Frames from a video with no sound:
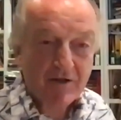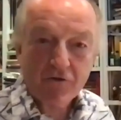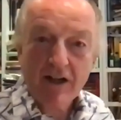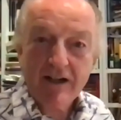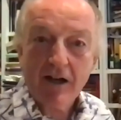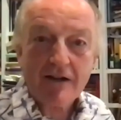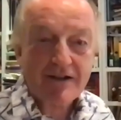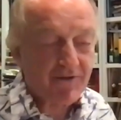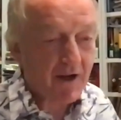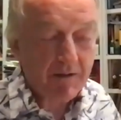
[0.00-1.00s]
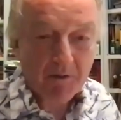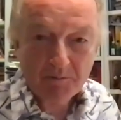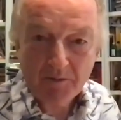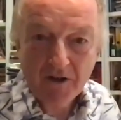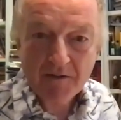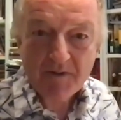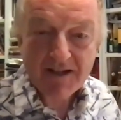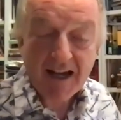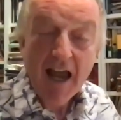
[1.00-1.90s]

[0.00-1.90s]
great aunts, he would prefer to say.